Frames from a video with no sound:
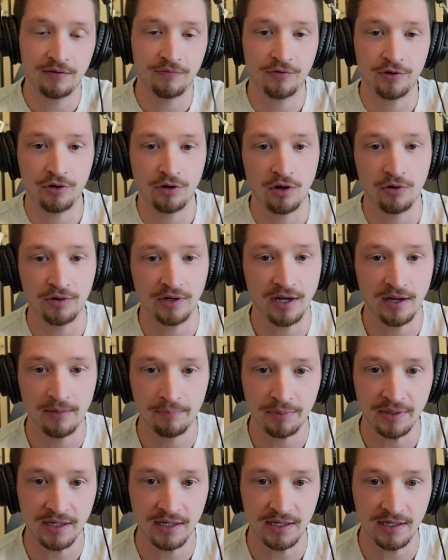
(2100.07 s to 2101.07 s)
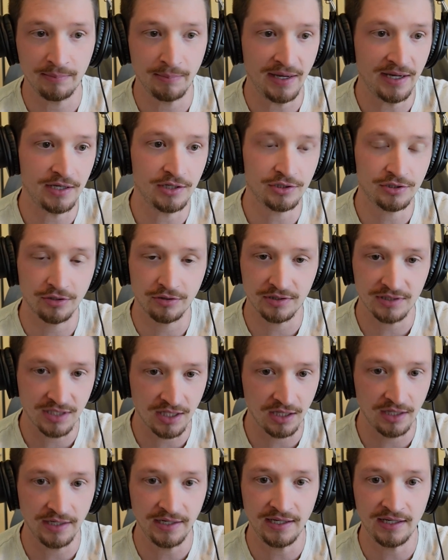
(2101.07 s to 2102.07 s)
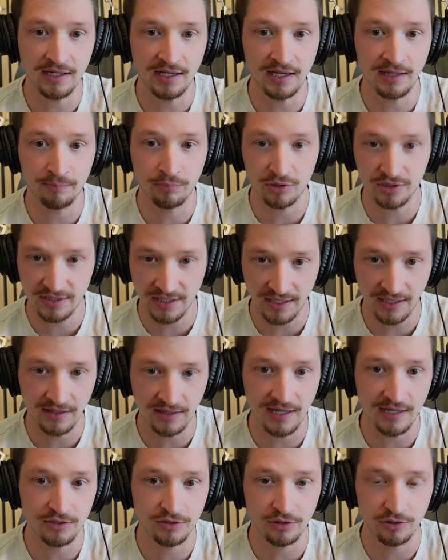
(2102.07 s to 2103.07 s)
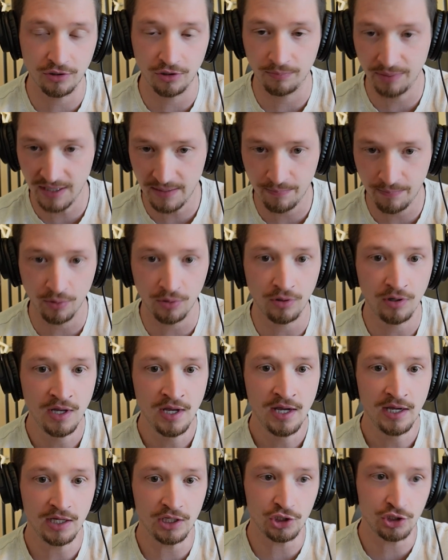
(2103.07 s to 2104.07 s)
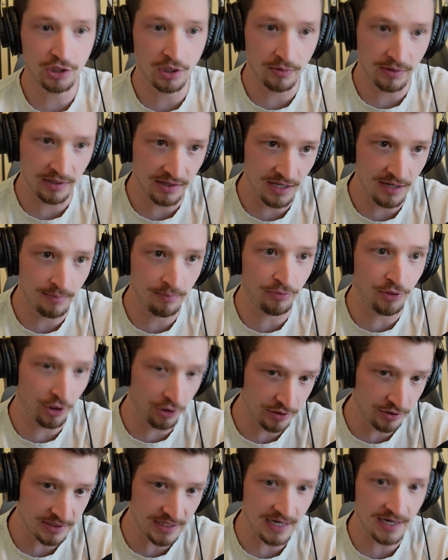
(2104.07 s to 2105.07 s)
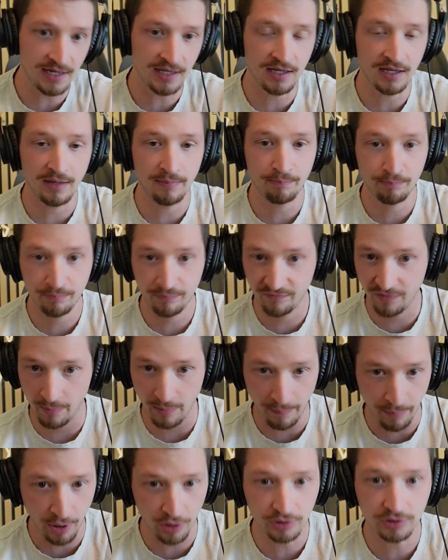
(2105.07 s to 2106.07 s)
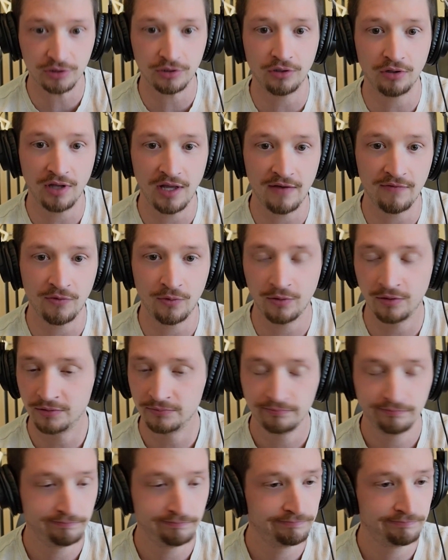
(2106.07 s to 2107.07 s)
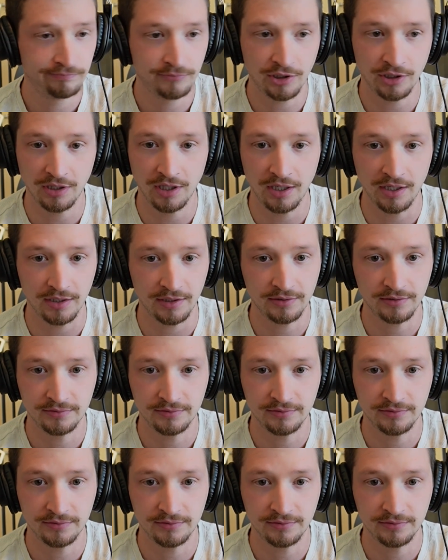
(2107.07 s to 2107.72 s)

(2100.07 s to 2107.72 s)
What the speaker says: it for your own company and making sure it's clean and presenting that to your people and showing them their data from a personal level, good luck.